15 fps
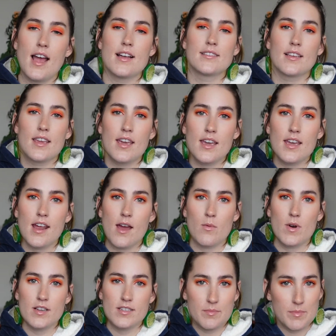As a kid, I
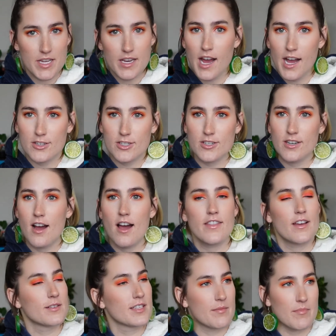wanted to be an astronaut.
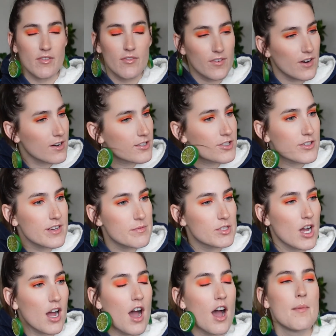That was like my first dream
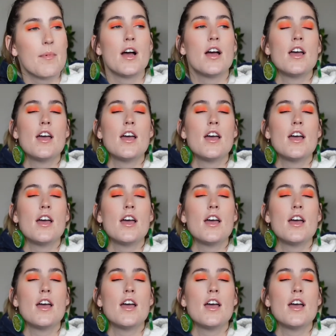job.